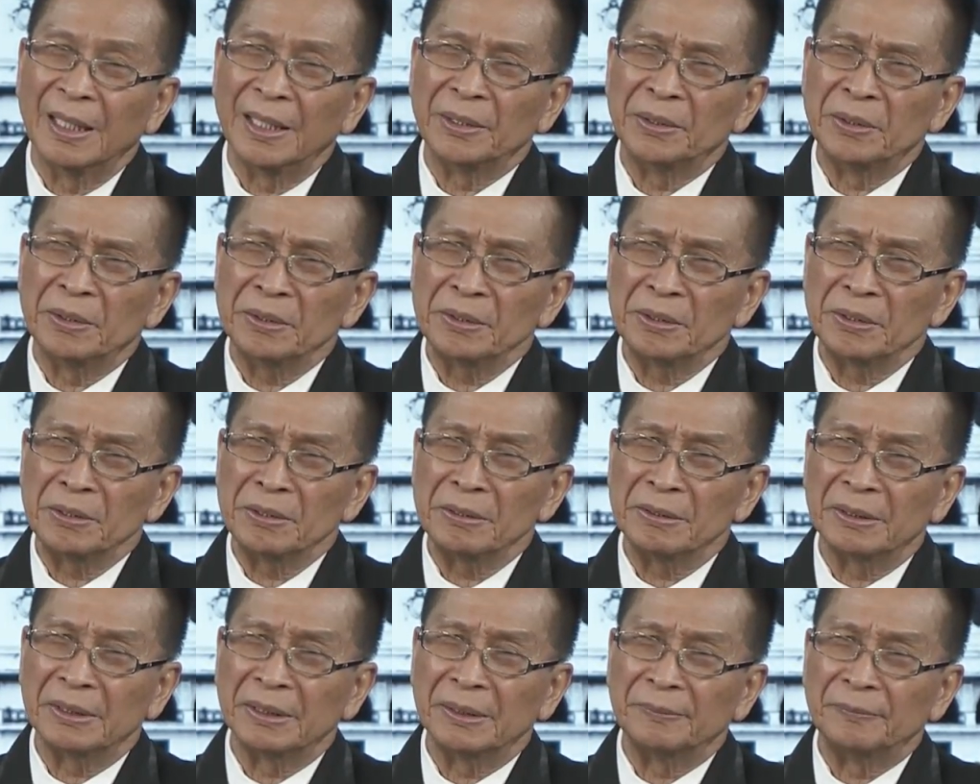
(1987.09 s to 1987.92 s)
don't
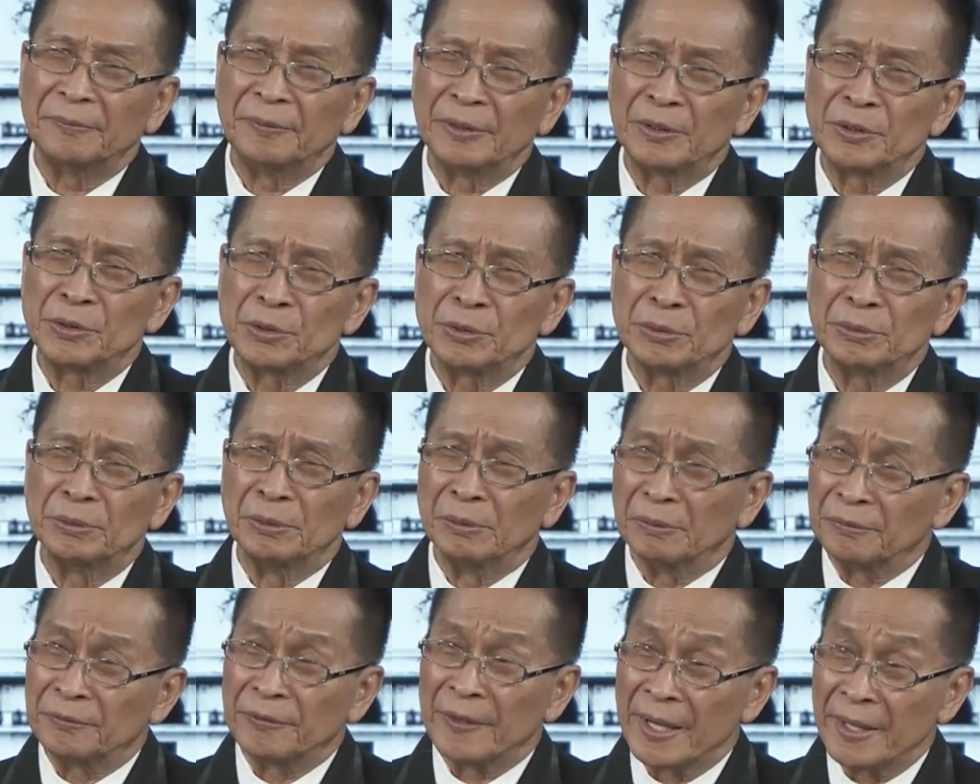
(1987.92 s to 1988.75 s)
know if it should
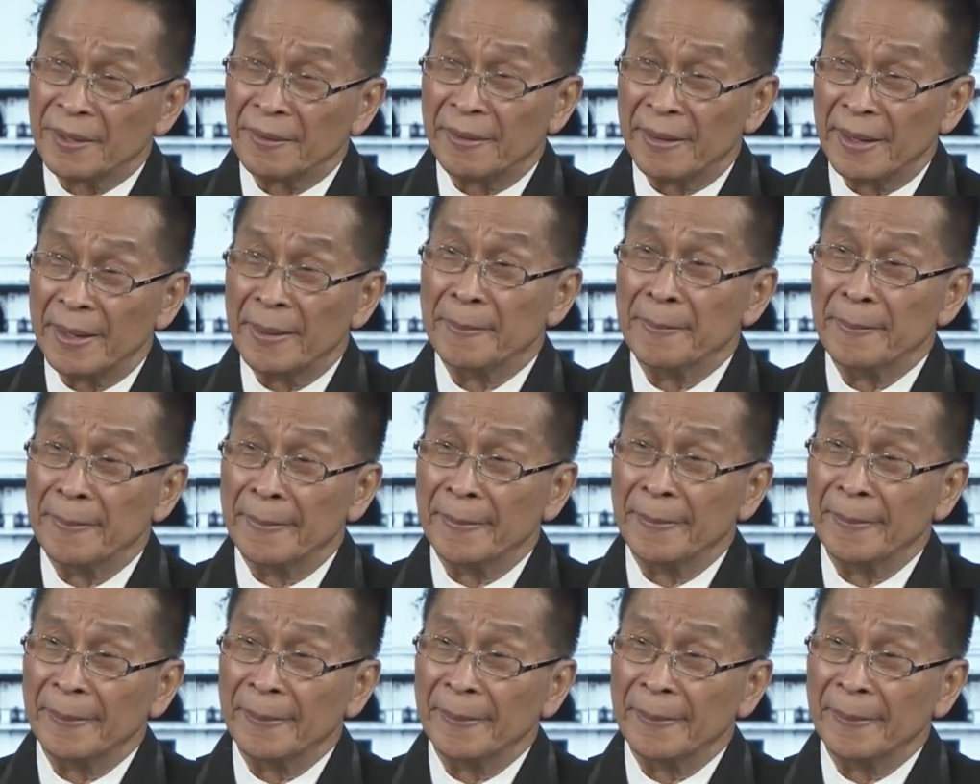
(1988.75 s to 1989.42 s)
offend them.